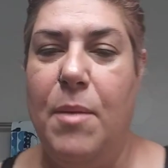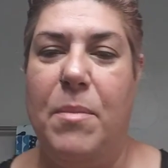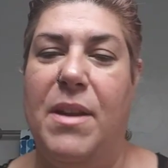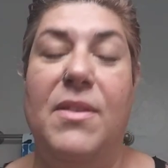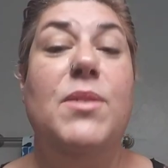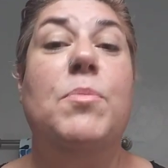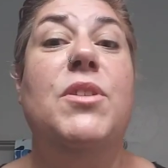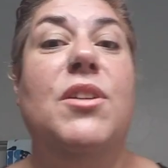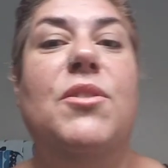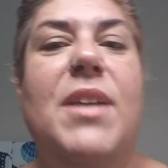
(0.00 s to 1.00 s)
but in this
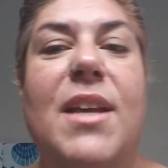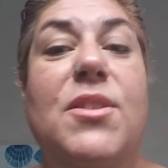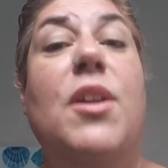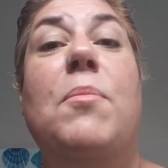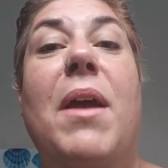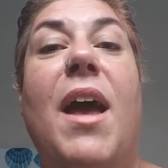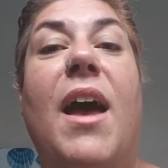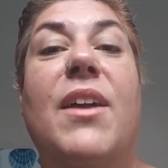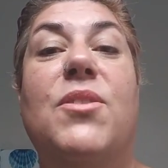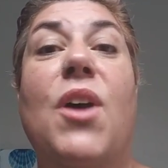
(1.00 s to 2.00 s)
particular case, under my
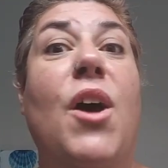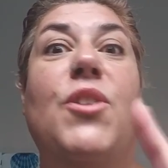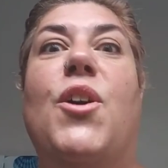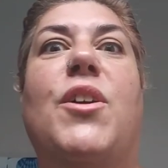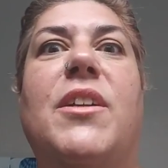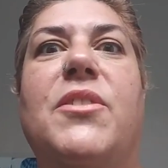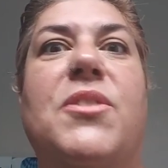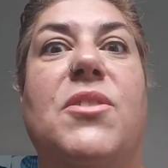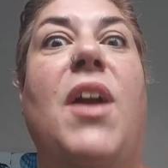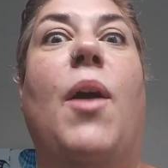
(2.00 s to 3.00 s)
eyes, darkness
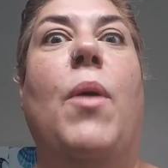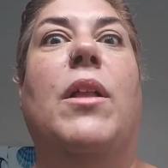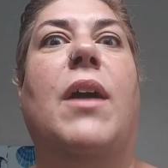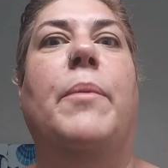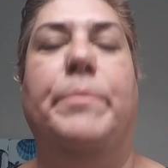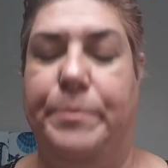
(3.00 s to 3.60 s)
is not welcome.